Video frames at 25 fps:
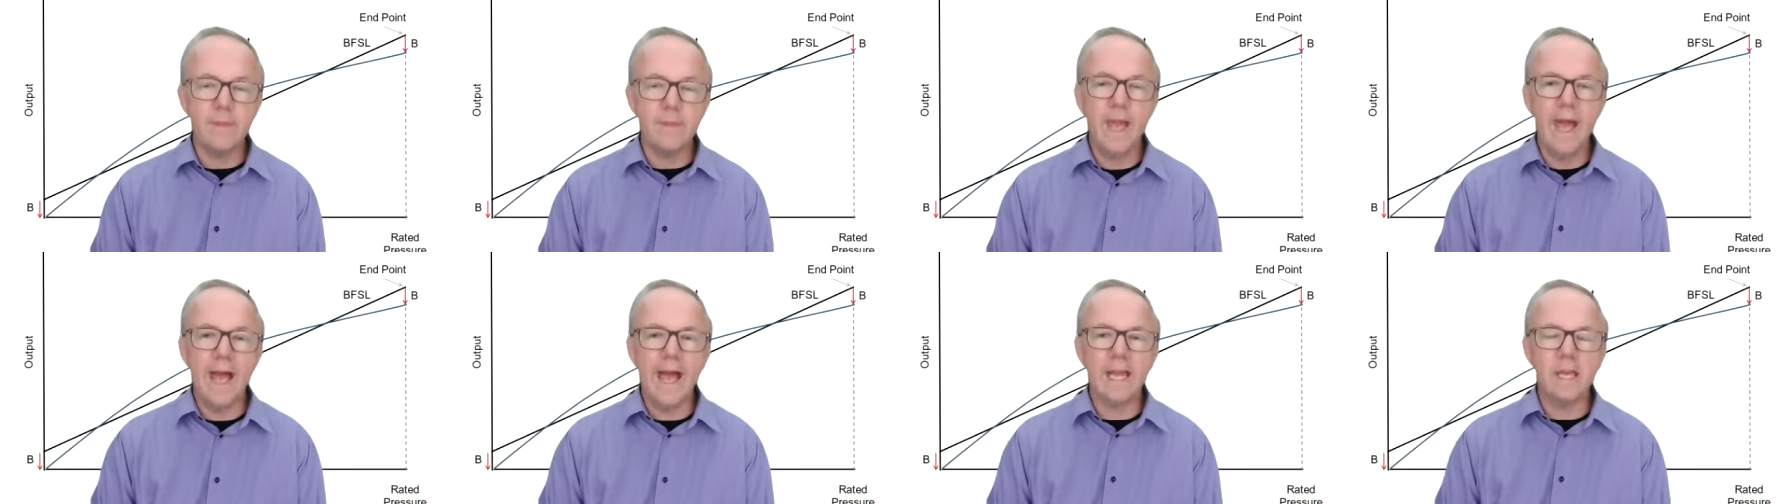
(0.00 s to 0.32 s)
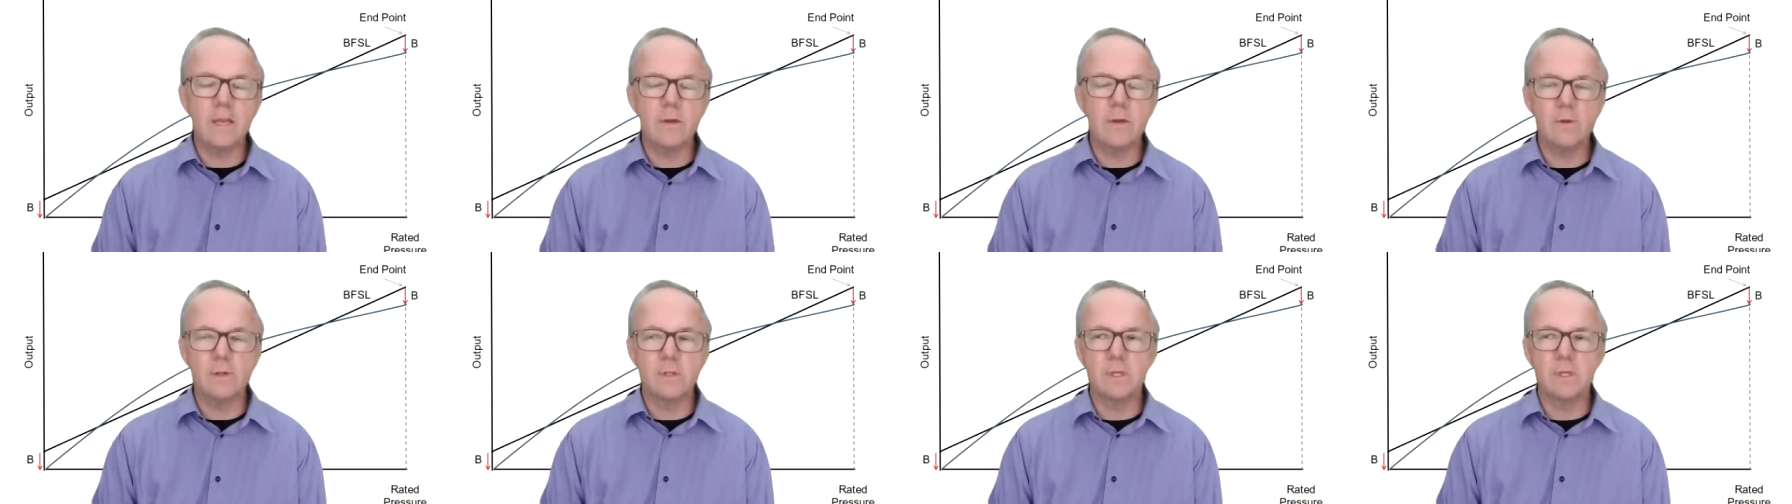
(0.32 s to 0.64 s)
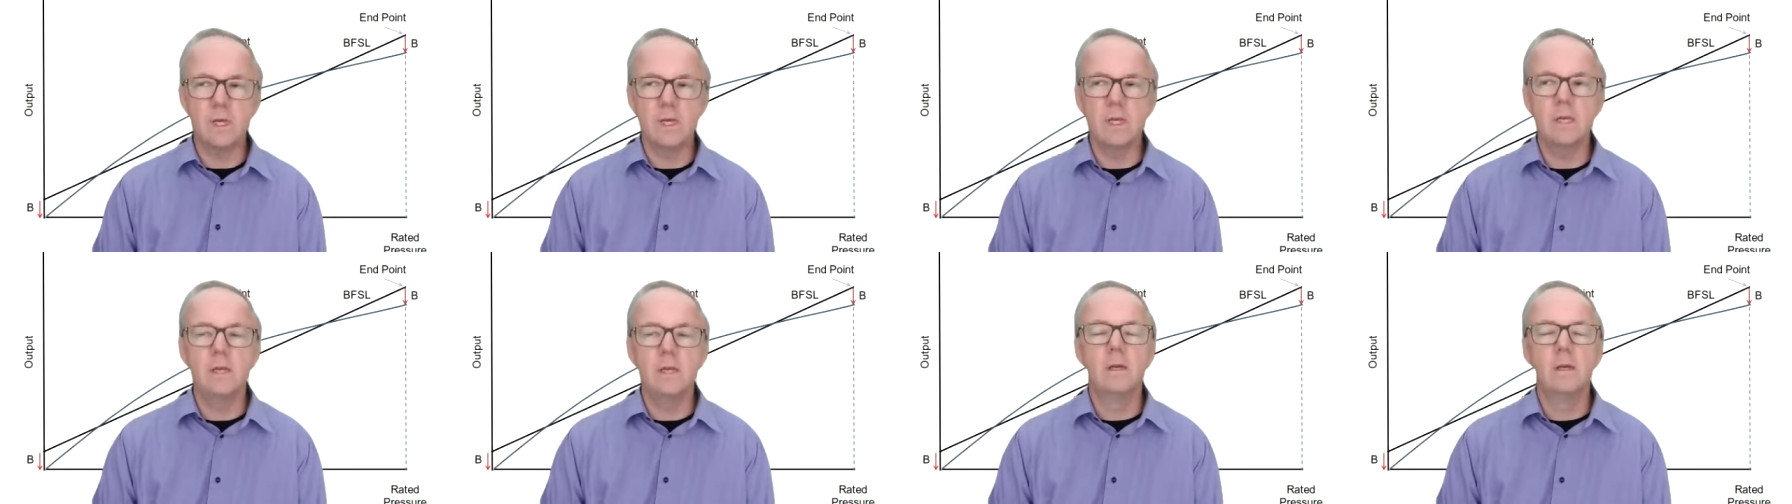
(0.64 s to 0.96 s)

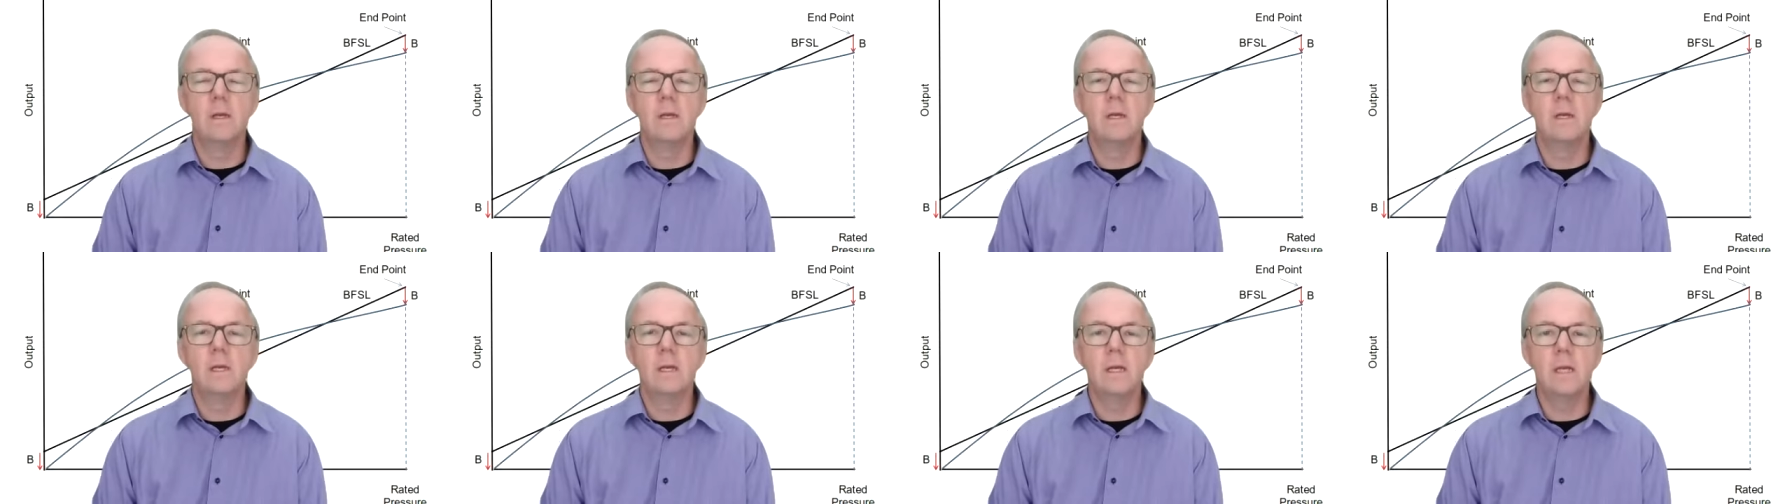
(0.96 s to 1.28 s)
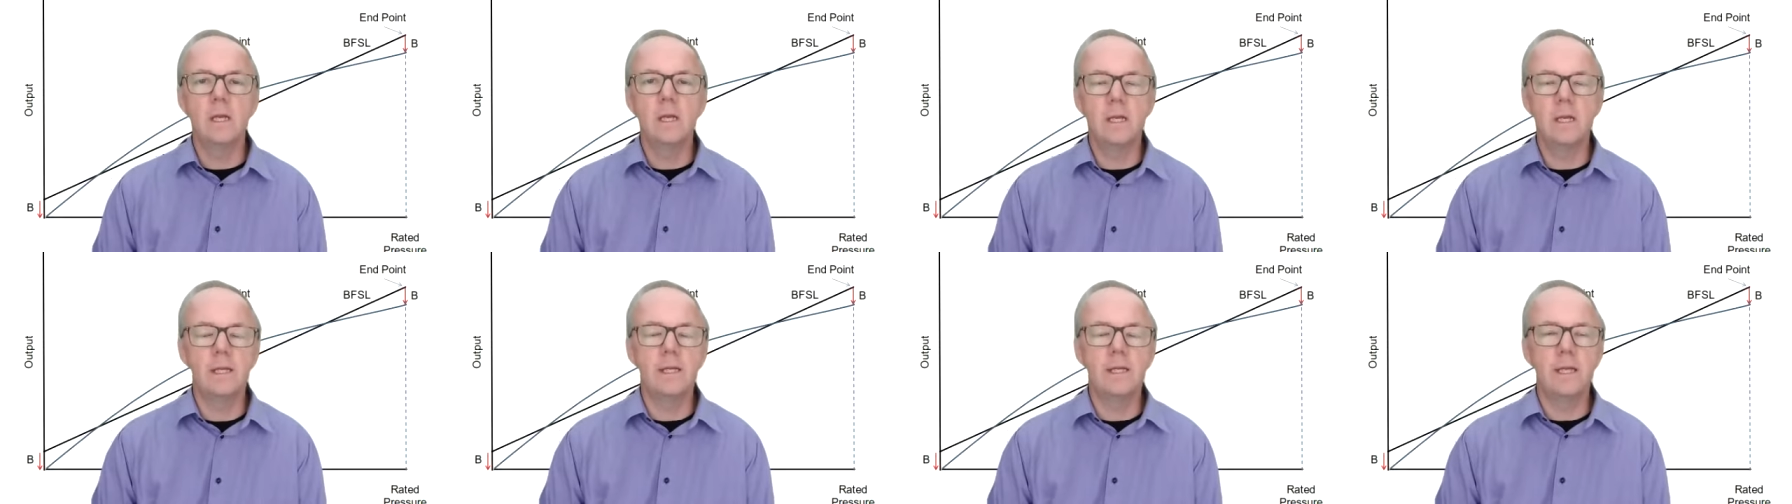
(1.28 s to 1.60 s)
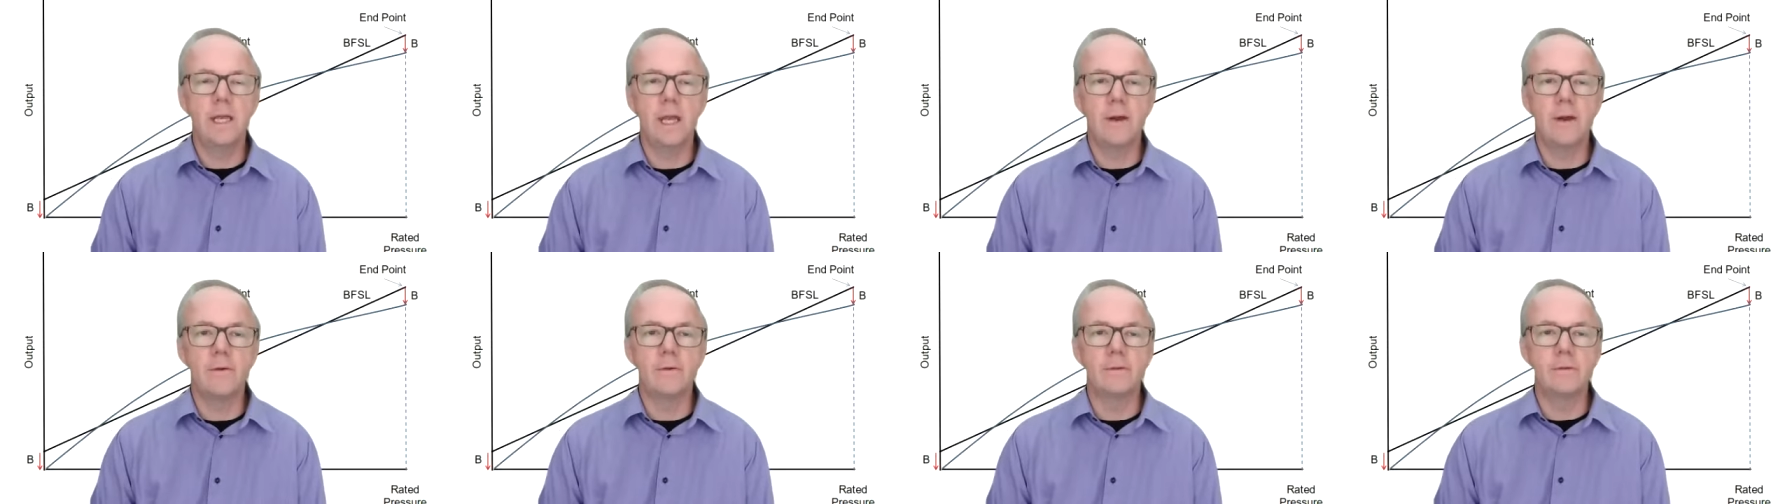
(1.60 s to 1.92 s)
accuracy, and
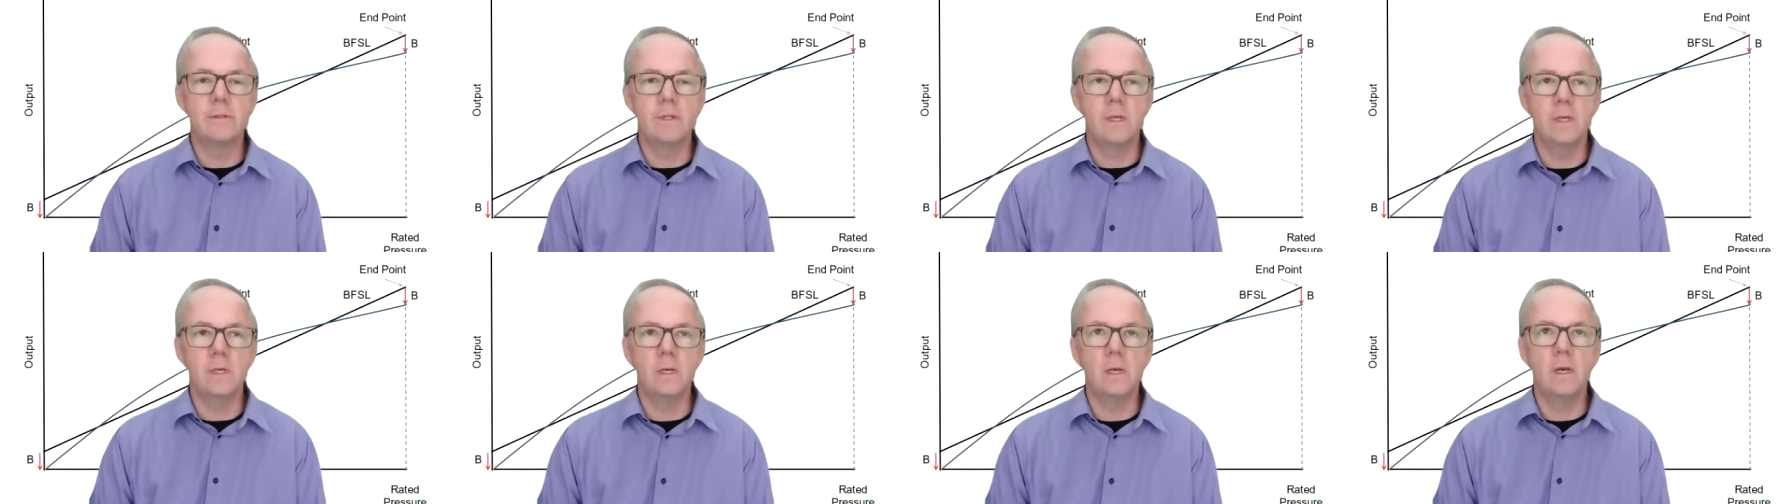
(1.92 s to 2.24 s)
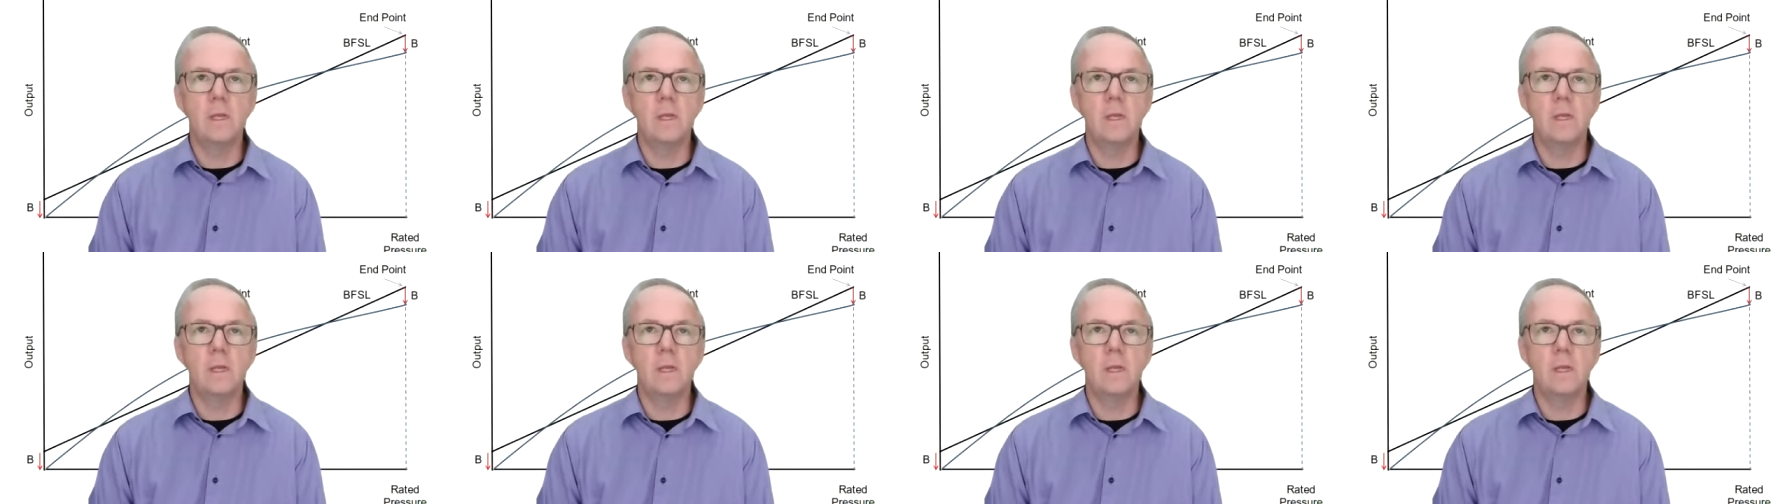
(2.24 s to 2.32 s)
linearity.